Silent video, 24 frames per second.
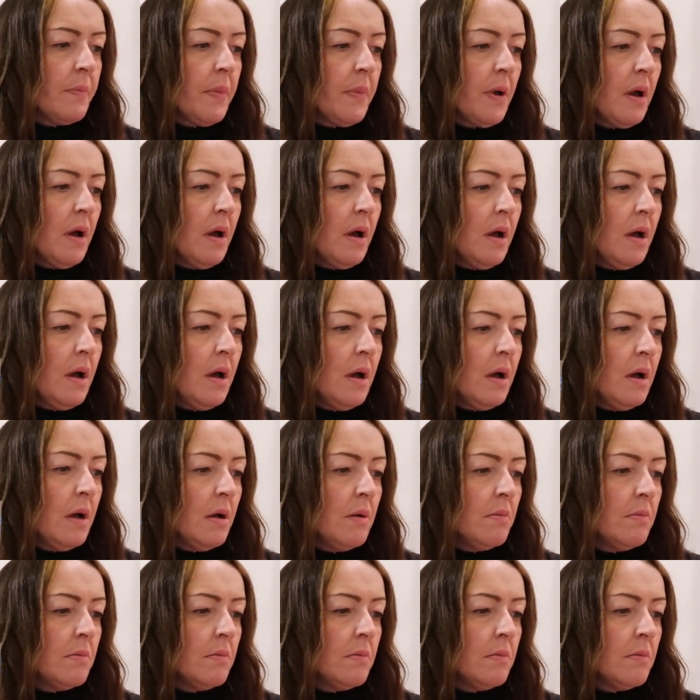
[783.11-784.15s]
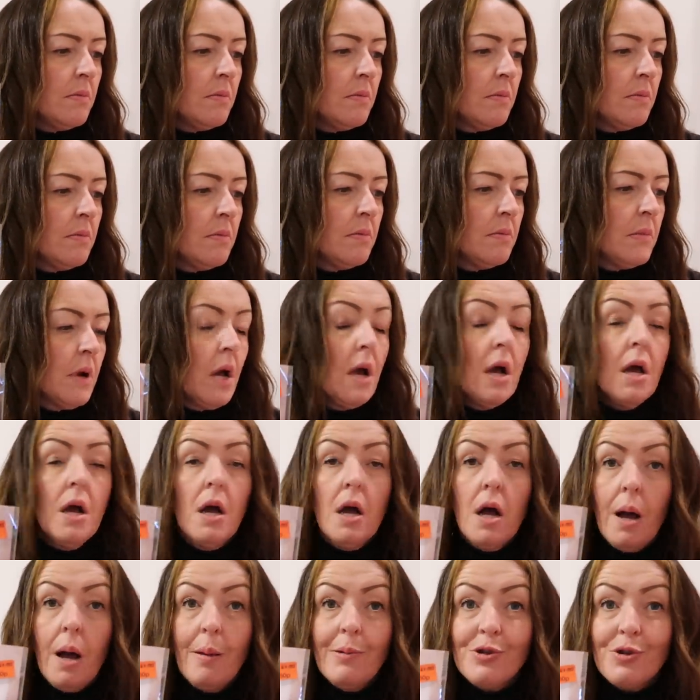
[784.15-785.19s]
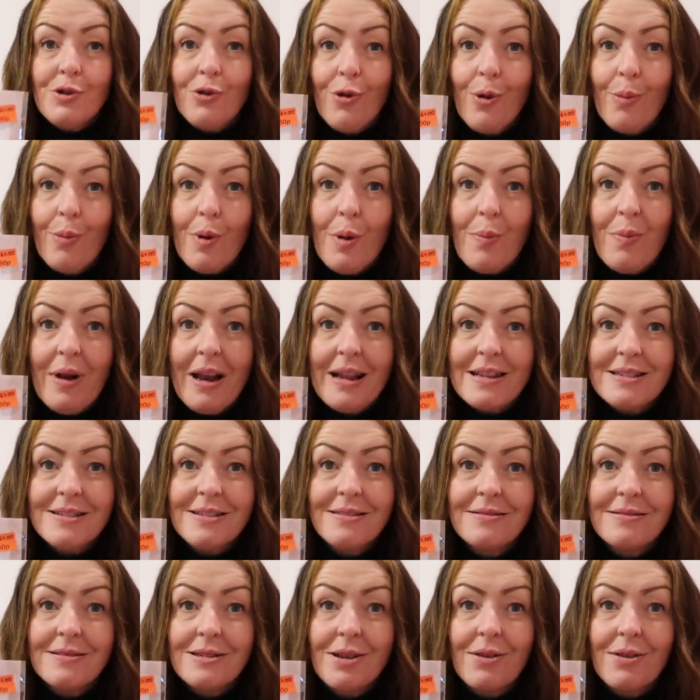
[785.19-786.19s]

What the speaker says: but I'm sure it'll be pleasant.